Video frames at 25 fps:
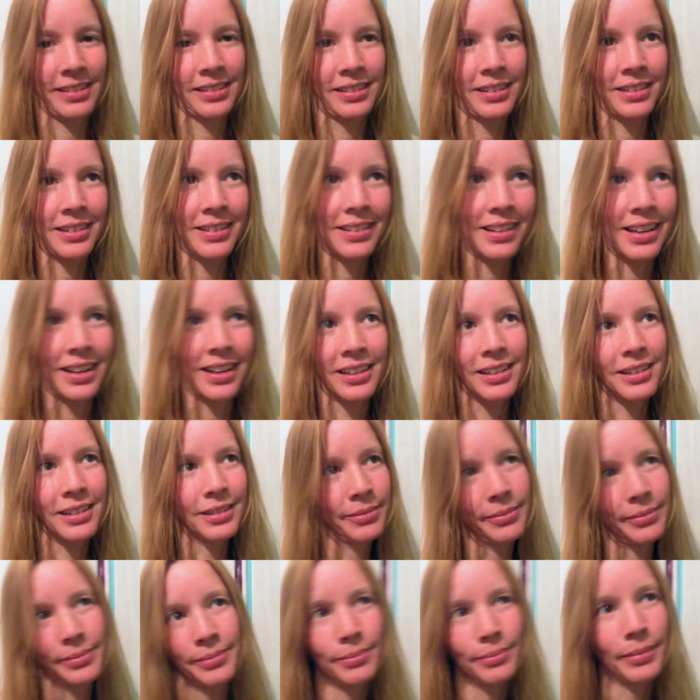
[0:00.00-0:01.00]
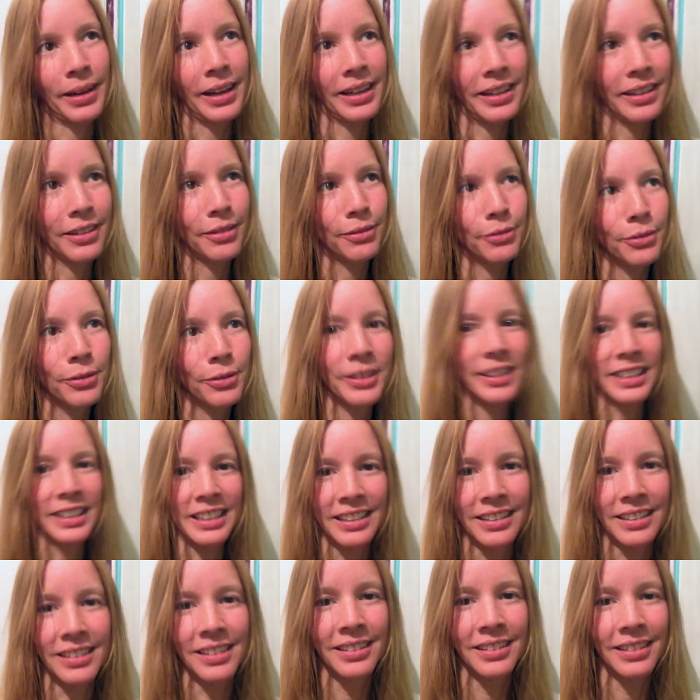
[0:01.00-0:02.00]
It's like my
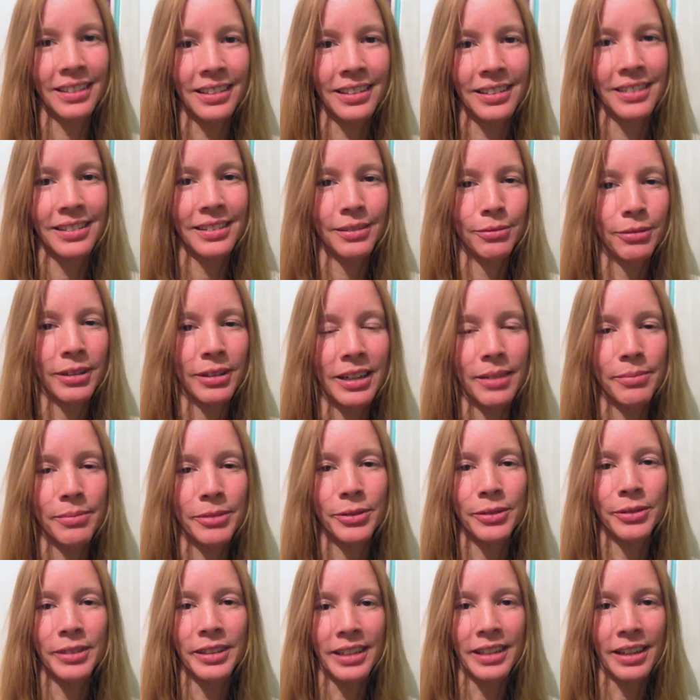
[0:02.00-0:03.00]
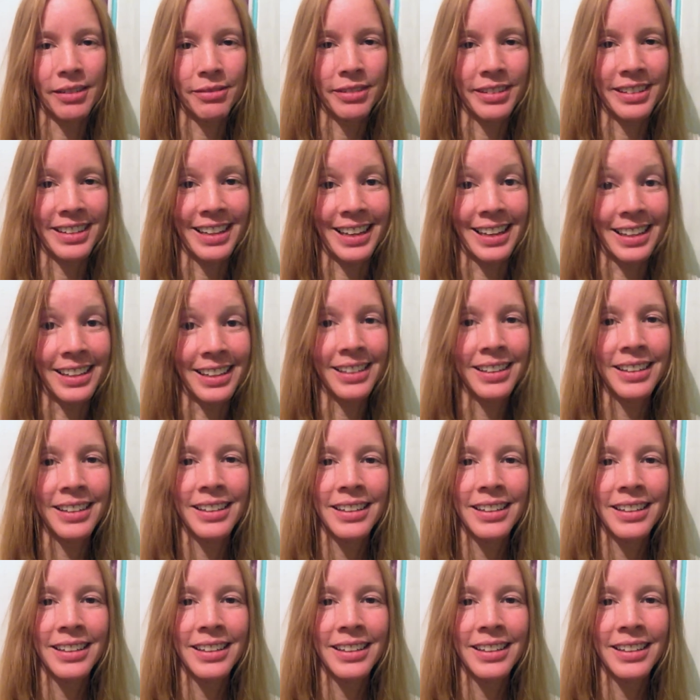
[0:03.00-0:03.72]
routine. That's what I'm doing every day.